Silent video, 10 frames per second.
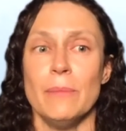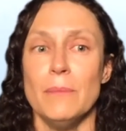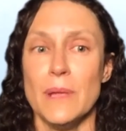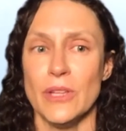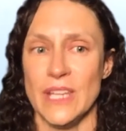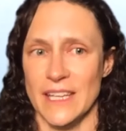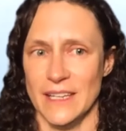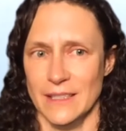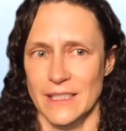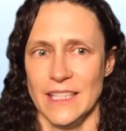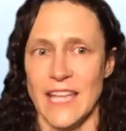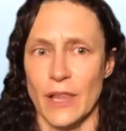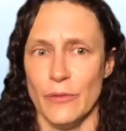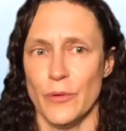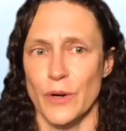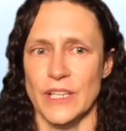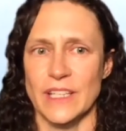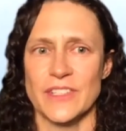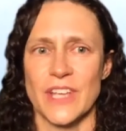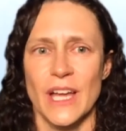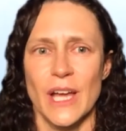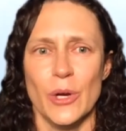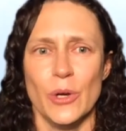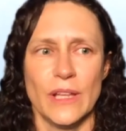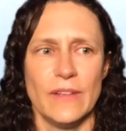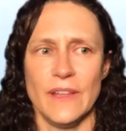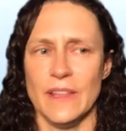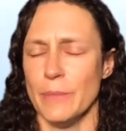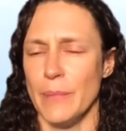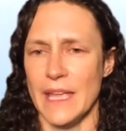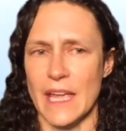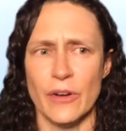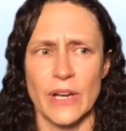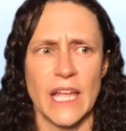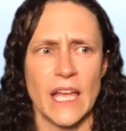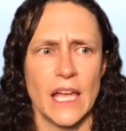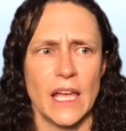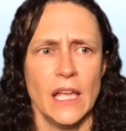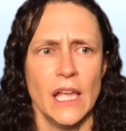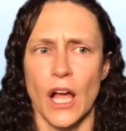million Californians who live in the Bay Area,